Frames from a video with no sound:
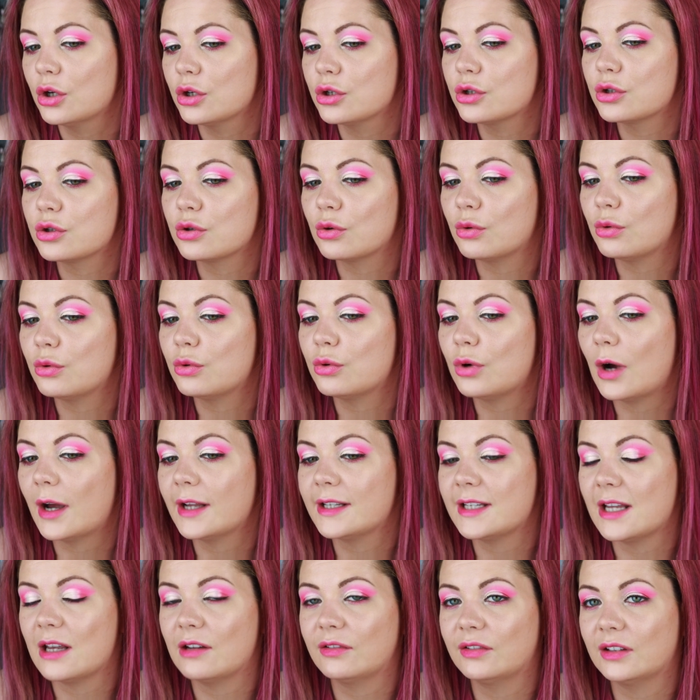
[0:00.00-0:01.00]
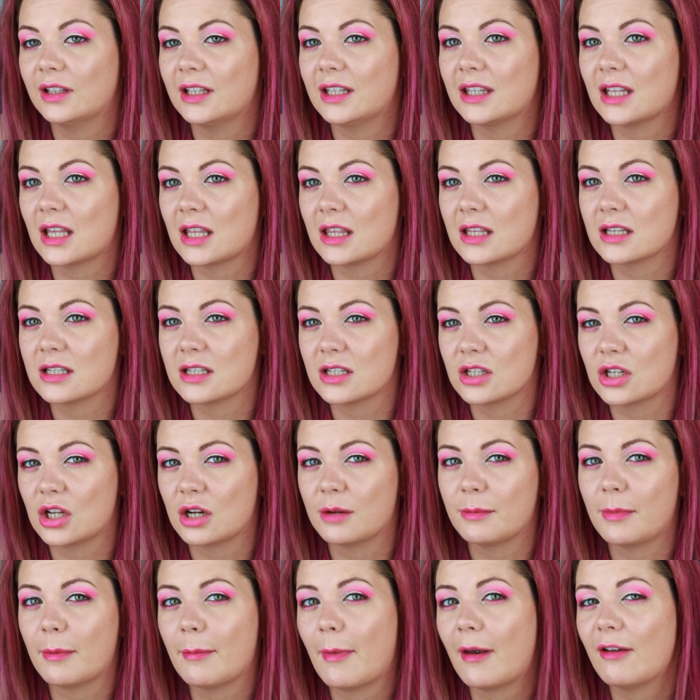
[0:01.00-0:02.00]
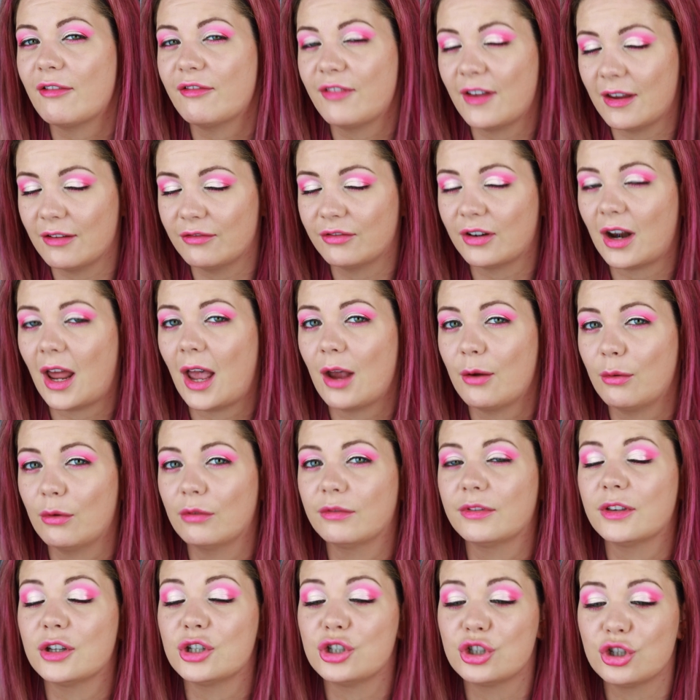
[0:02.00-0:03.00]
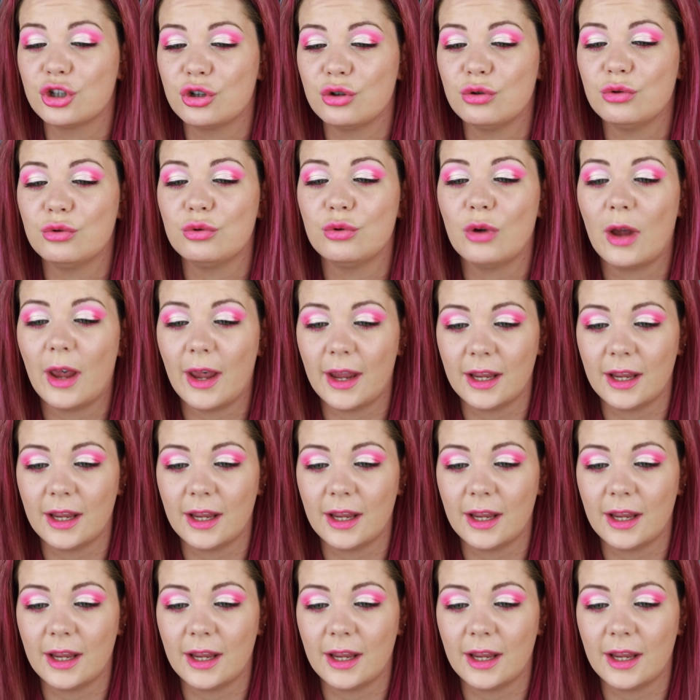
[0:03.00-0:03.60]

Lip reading: So I definitely think this is going to be my favourite out of the two